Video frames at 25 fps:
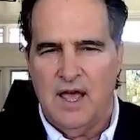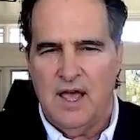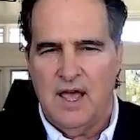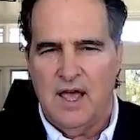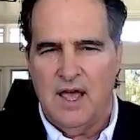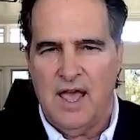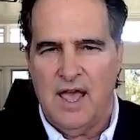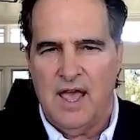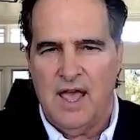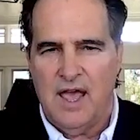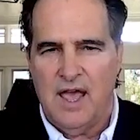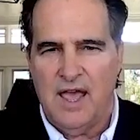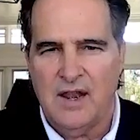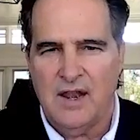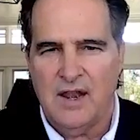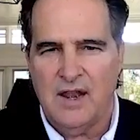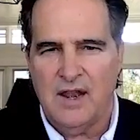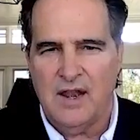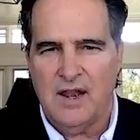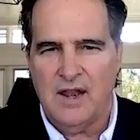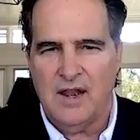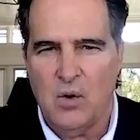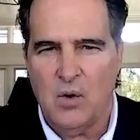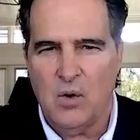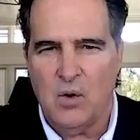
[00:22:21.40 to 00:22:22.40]
And
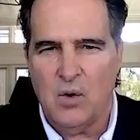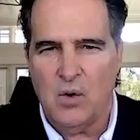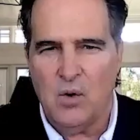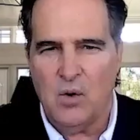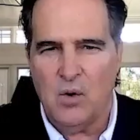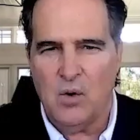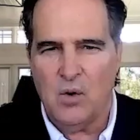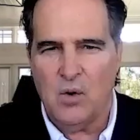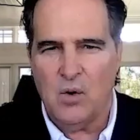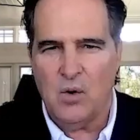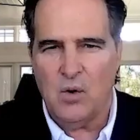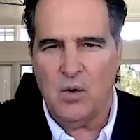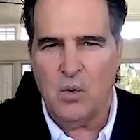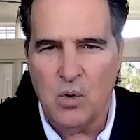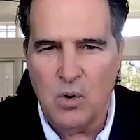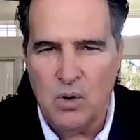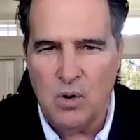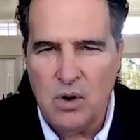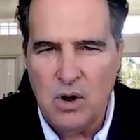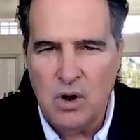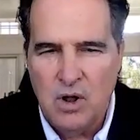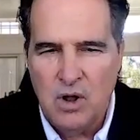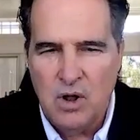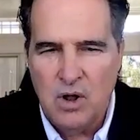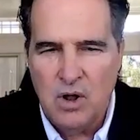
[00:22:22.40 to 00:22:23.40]

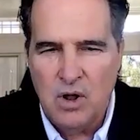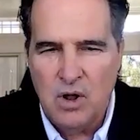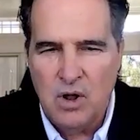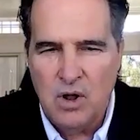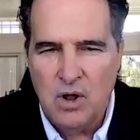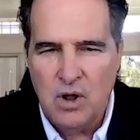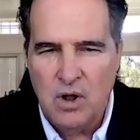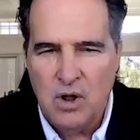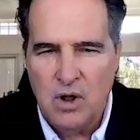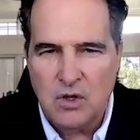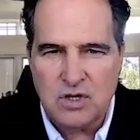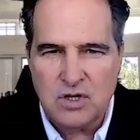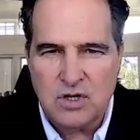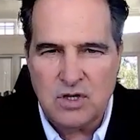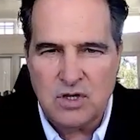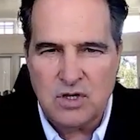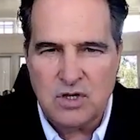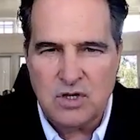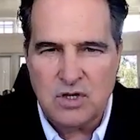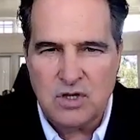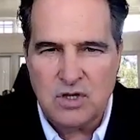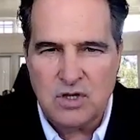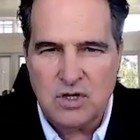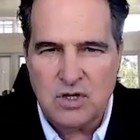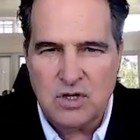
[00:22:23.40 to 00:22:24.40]
or you
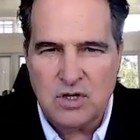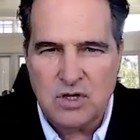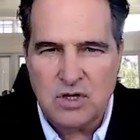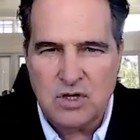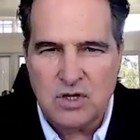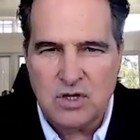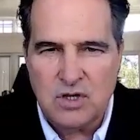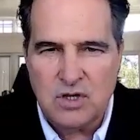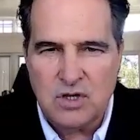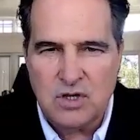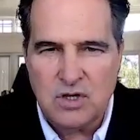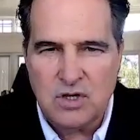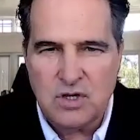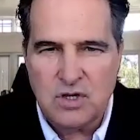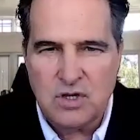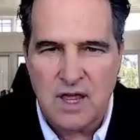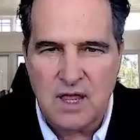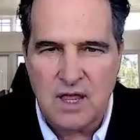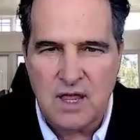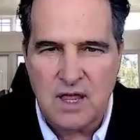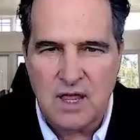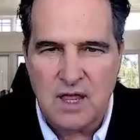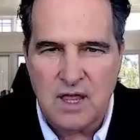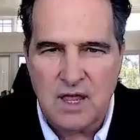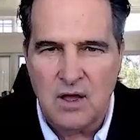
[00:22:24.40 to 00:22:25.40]
take um, Epsom
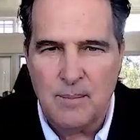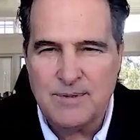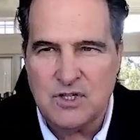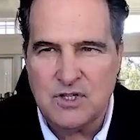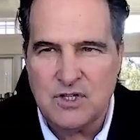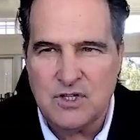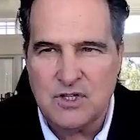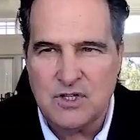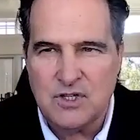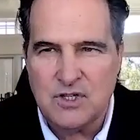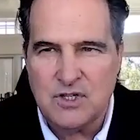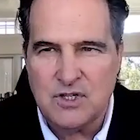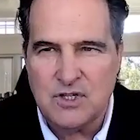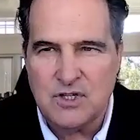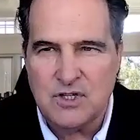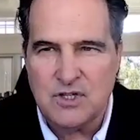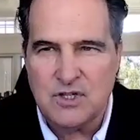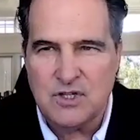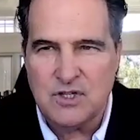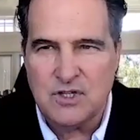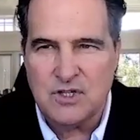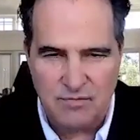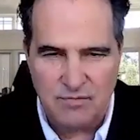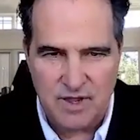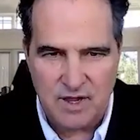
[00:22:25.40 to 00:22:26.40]
salts baths
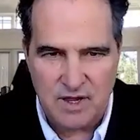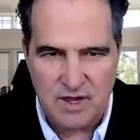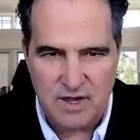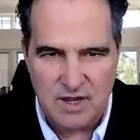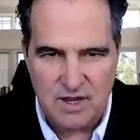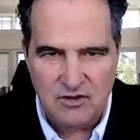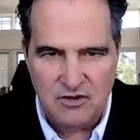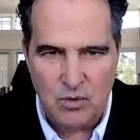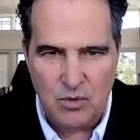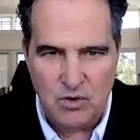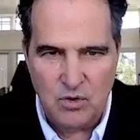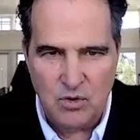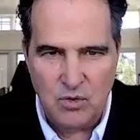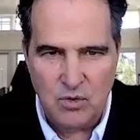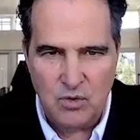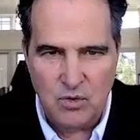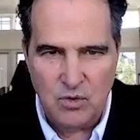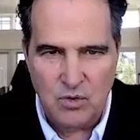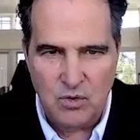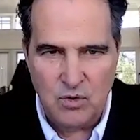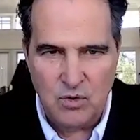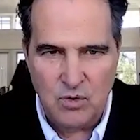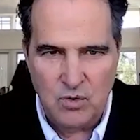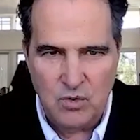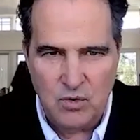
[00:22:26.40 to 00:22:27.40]
because that's magnesium
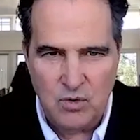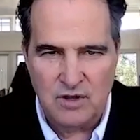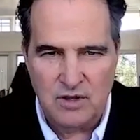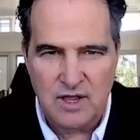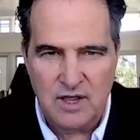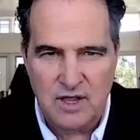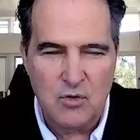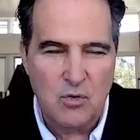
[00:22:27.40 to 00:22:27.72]
sulfate.